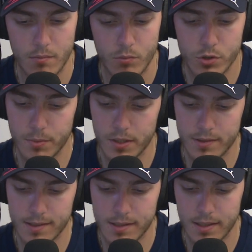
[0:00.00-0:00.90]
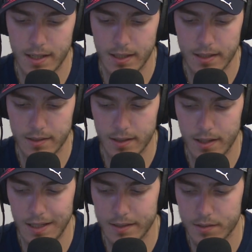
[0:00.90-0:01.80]
which will be good to see. I like
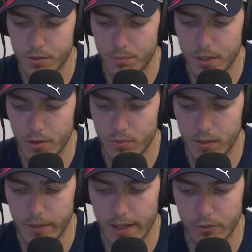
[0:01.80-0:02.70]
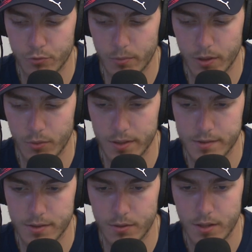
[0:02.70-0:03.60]
the Torpedo being back in Formula One,
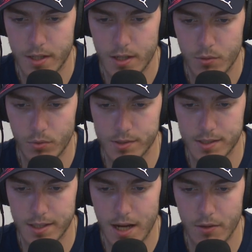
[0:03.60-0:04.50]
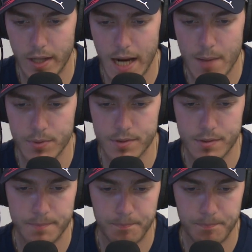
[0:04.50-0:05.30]
so we'll see how that happens.